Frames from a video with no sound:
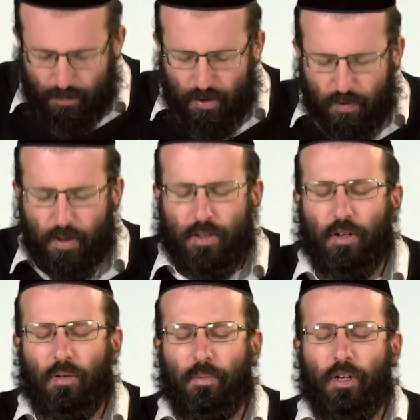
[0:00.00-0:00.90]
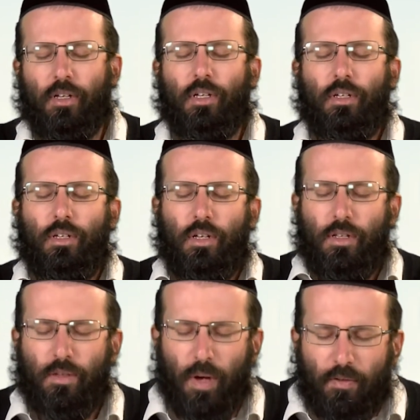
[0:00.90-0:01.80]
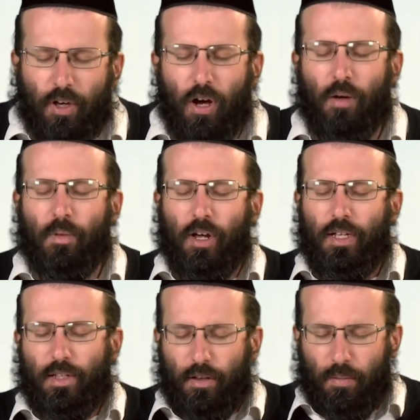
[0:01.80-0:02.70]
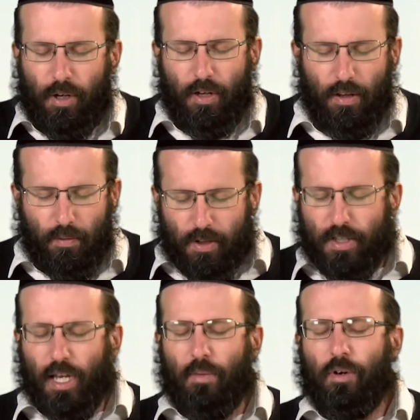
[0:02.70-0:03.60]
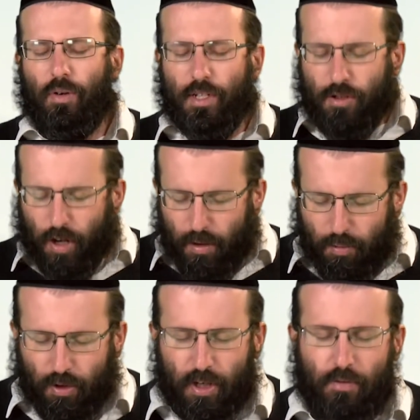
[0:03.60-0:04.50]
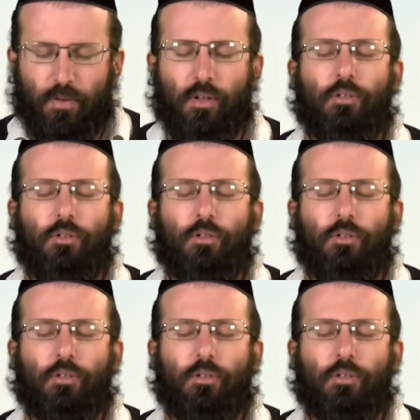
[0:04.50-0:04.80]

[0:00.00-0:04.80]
of Sefirat Omer. So we have to harmonize a little bit. Once again, we're always trying to breathe.